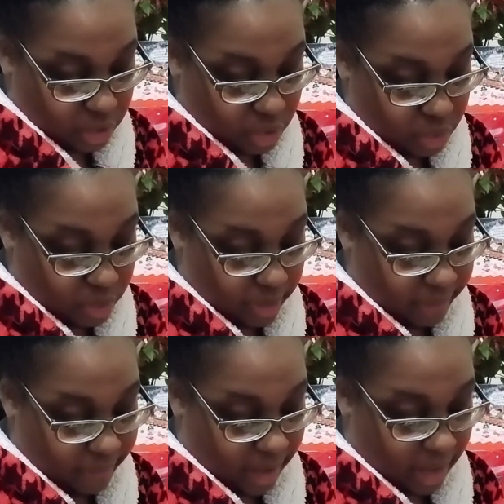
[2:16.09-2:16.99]

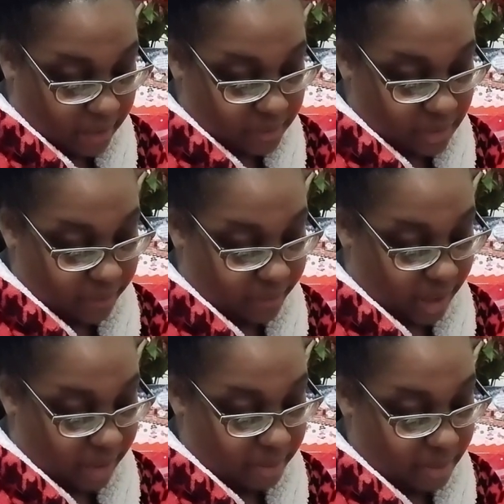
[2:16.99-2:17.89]
2.5 to
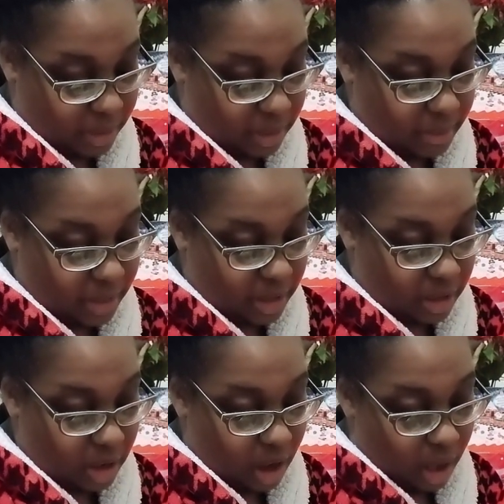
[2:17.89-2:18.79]
5 millimeter.